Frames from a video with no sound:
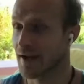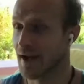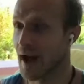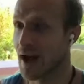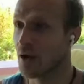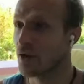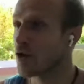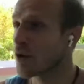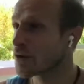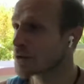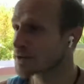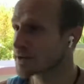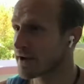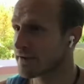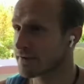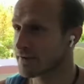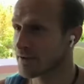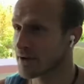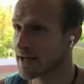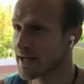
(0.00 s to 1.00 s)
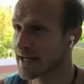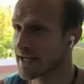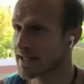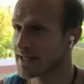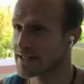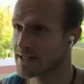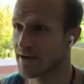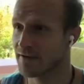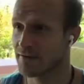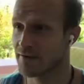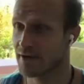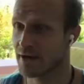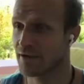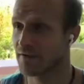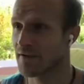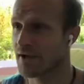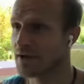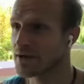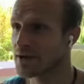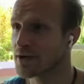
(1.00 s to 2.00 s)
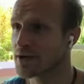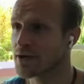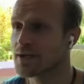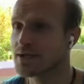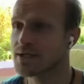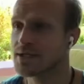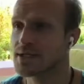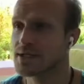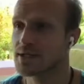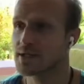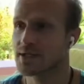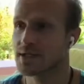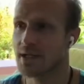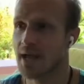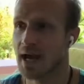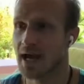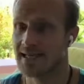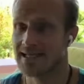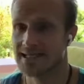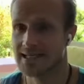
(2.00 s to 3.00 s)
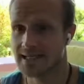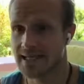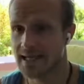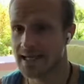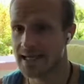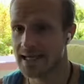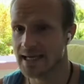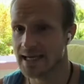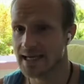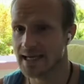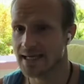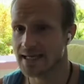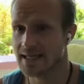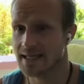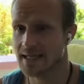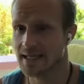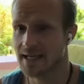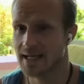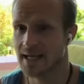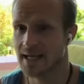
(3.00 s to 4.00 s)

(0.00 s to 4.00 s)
Our own suffering, suffering of others, not seeing it,